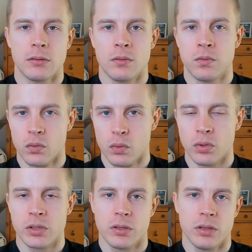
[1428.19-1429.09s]

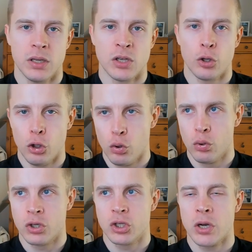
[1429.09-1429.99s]
Food is a
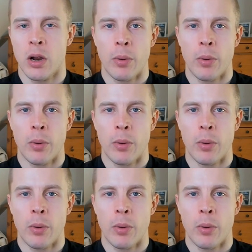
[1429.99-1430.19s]
huge uh,